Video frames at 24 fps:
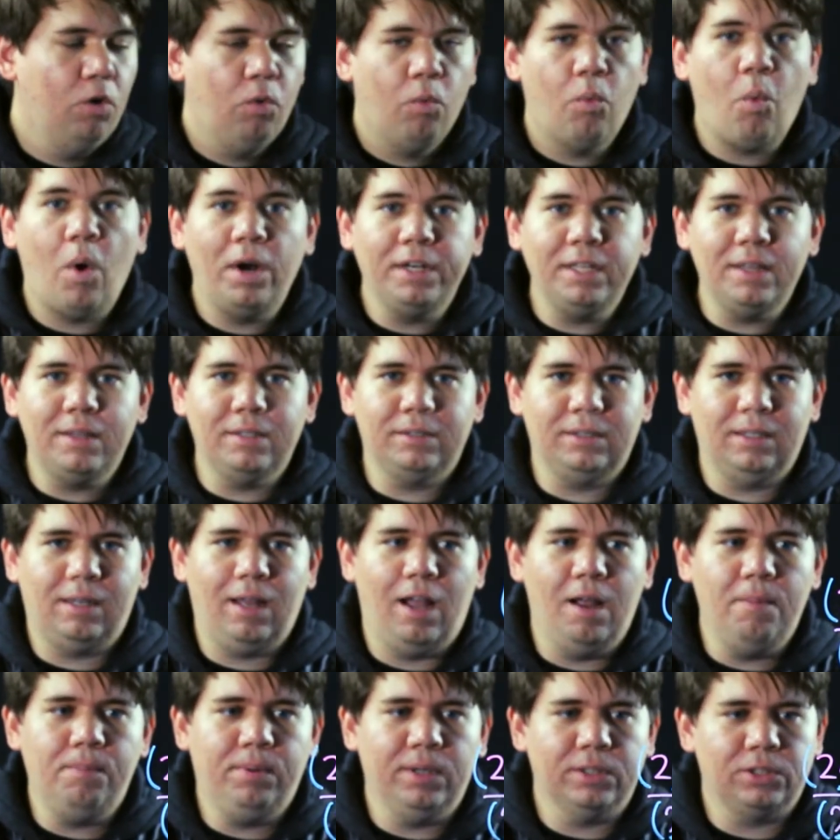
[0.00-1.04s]
What did this
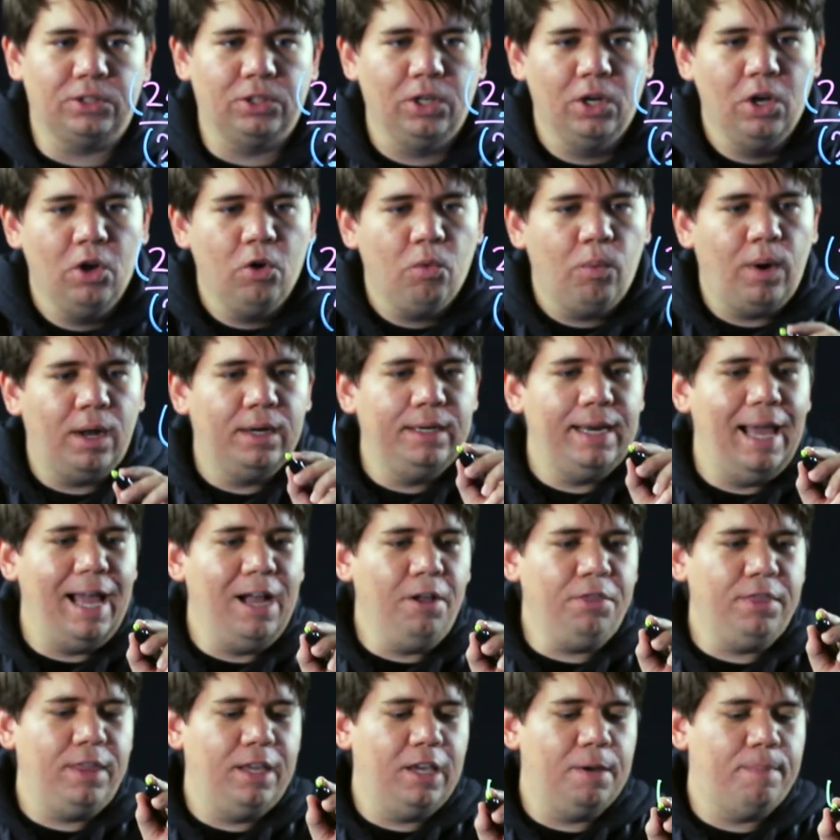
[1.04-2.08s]
accomplish? Well,
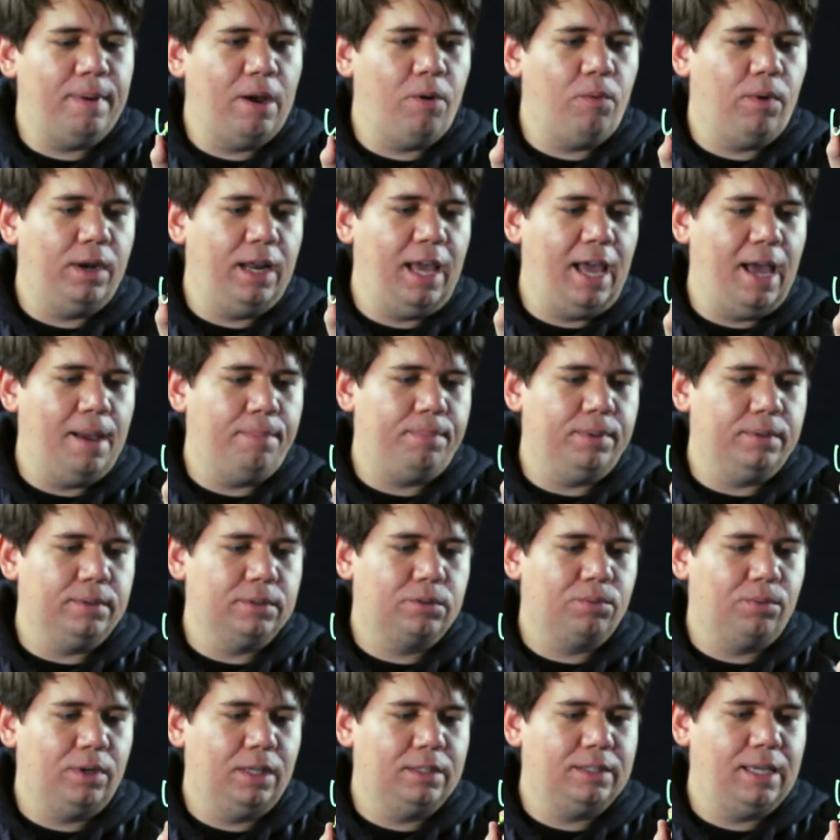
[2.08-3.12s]
now think about what
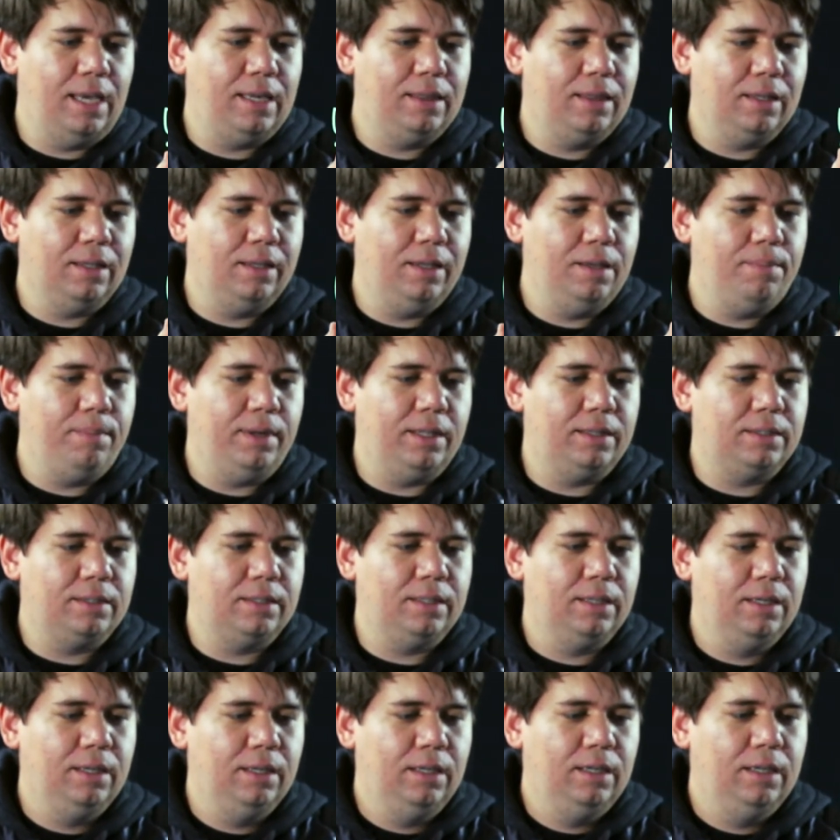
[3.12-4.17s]
happens when I take the
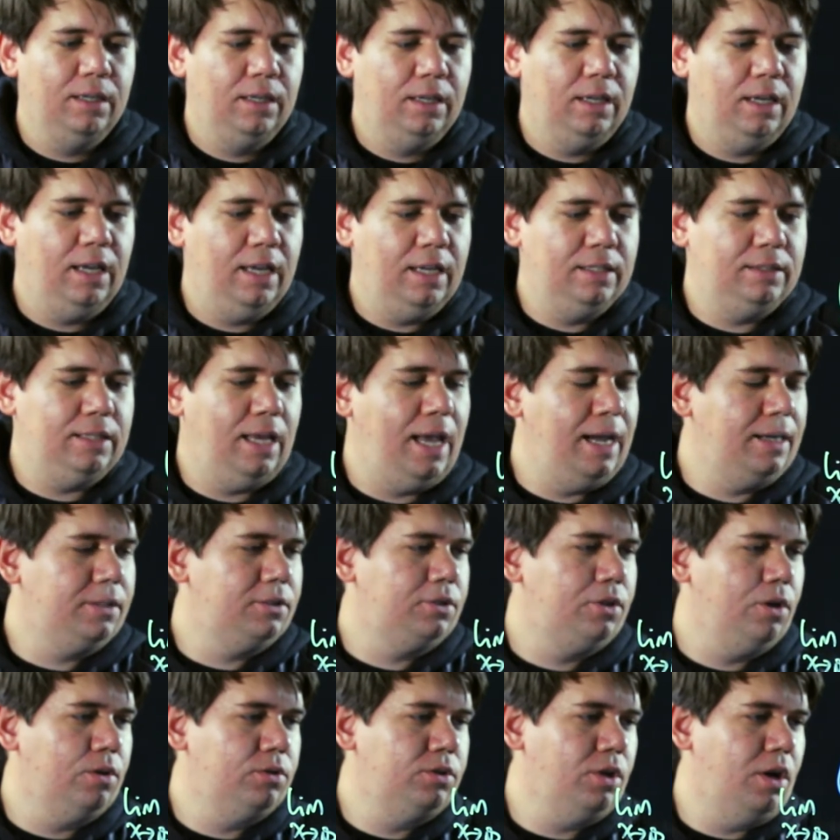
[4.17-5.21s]
limit as
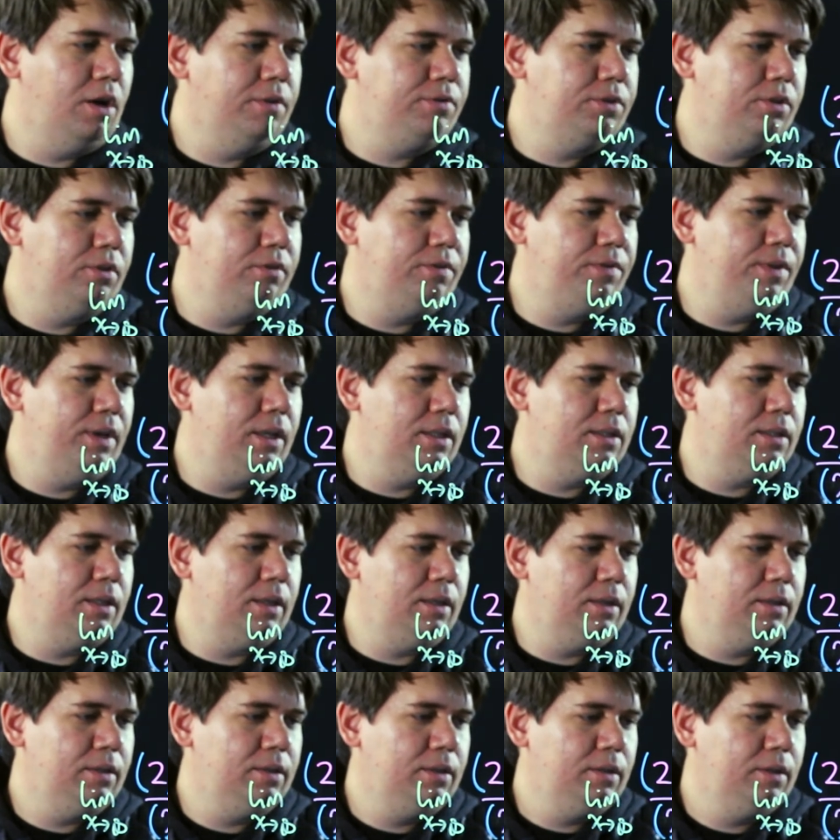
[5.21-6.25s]
x goes off to
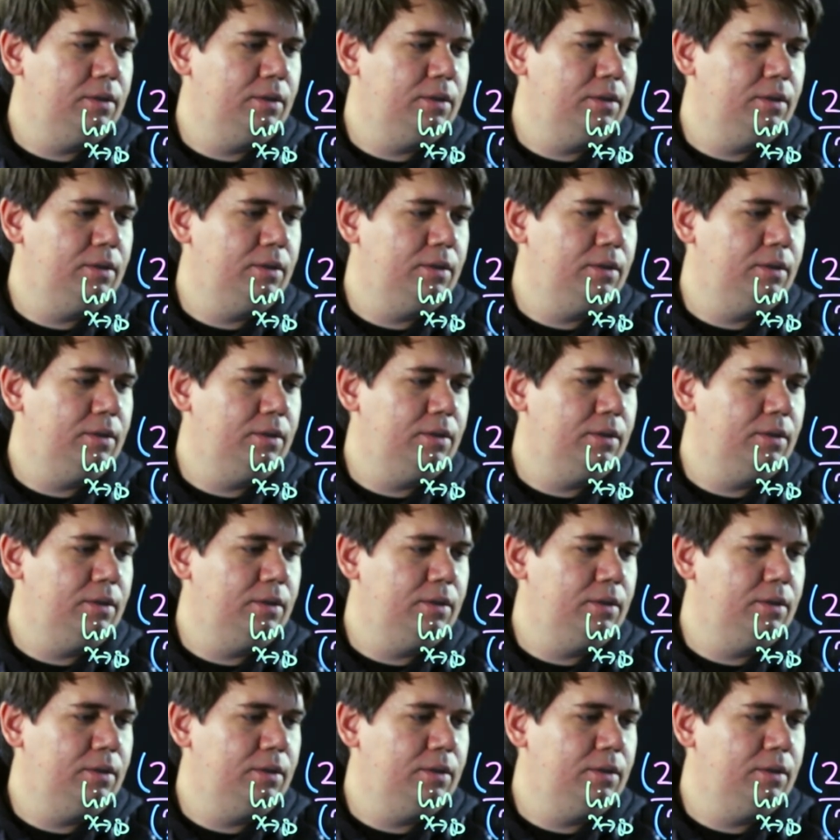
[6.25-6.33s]
infinity.